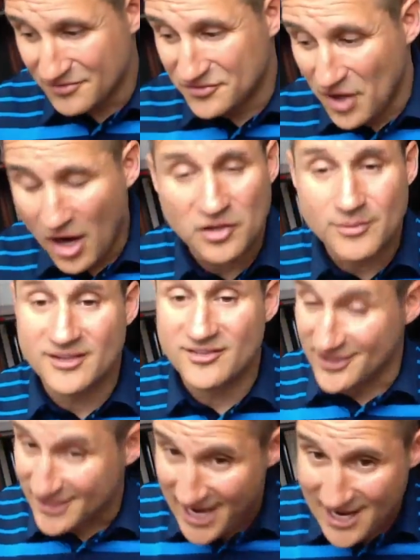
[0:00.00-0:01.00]
of
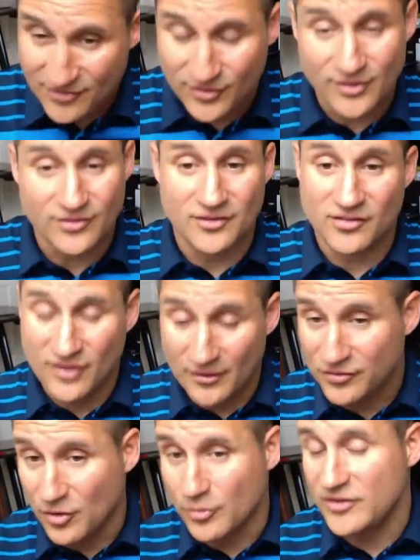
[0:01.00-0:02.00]
documents and cases and
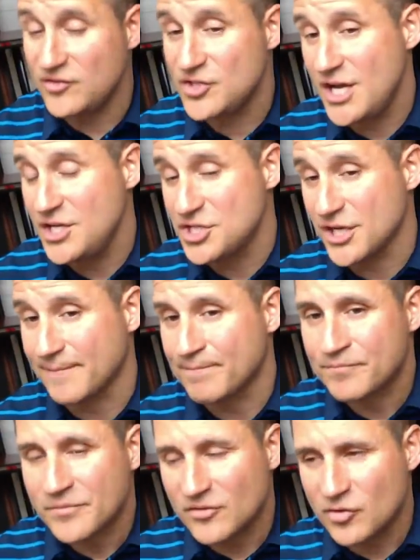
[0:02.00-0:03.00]
stuff's always changing.
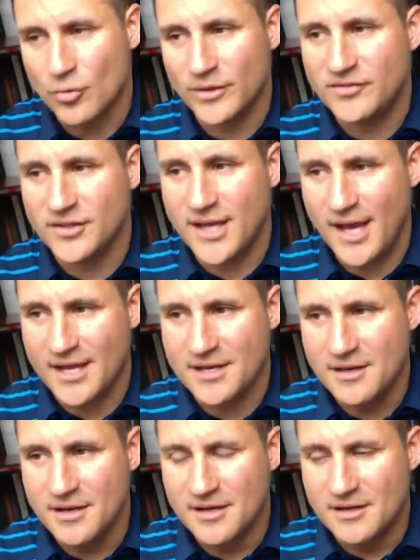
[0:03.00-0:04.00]
So once
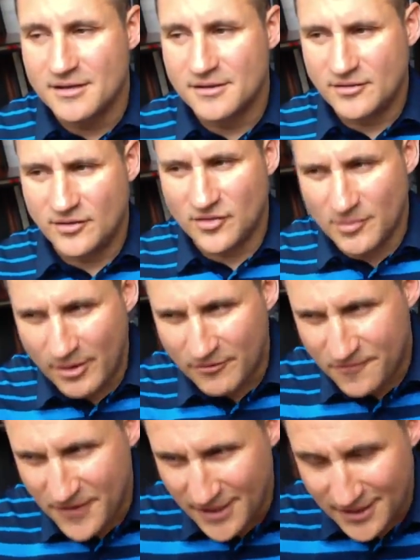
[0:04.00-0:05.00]
again, this is
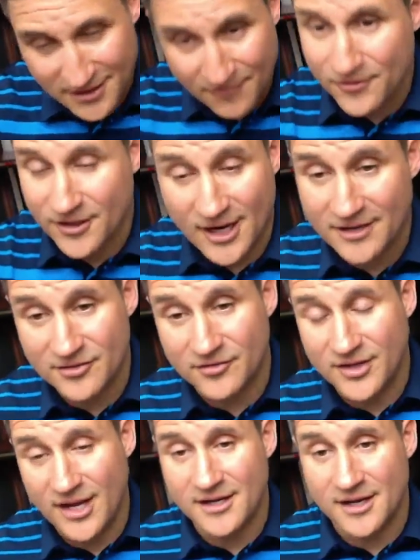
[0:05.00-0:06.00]
about feeding different kinds
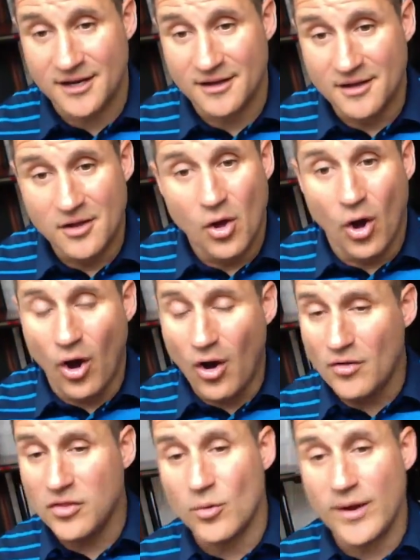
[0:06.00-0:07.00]
of data
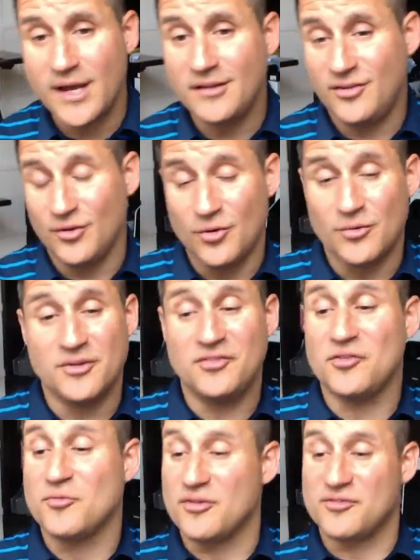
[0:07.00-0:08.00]
all the way to, and
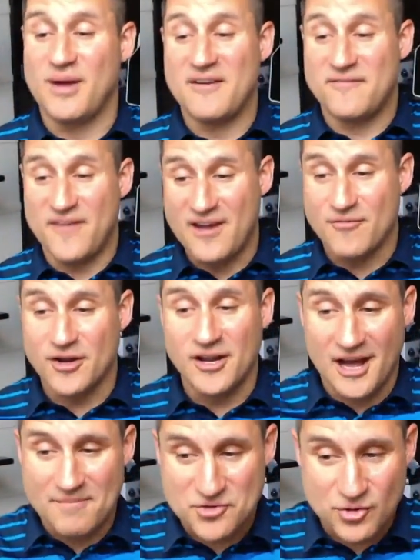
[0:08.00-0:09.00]
this was my
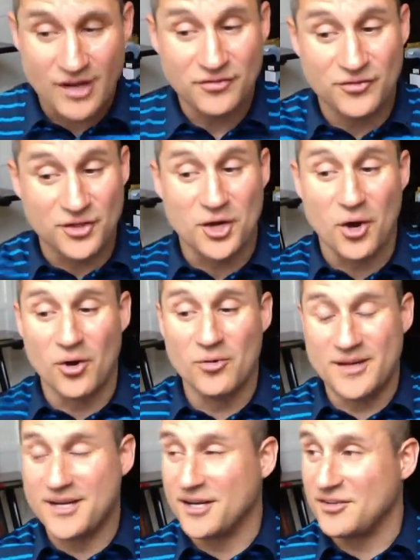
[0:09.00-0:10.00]
favorite, I'm dressed to
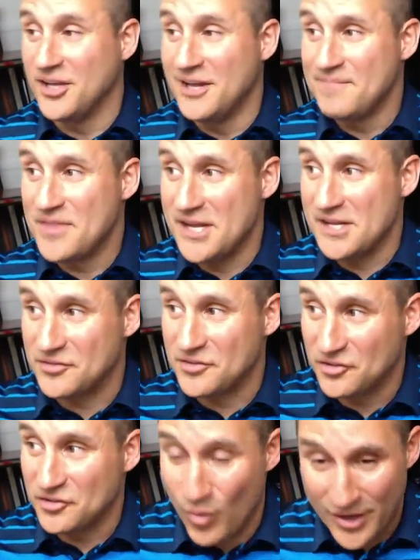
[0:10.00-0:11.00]
go because
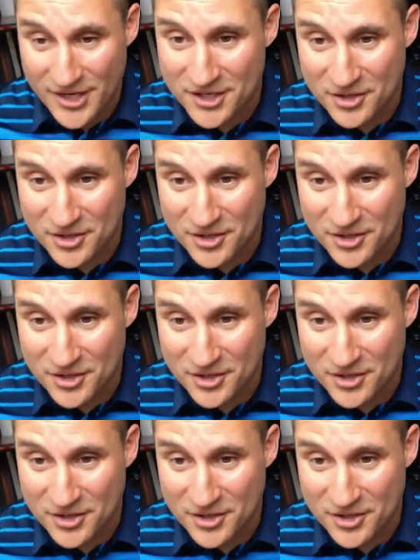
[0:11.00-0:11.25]
it's 20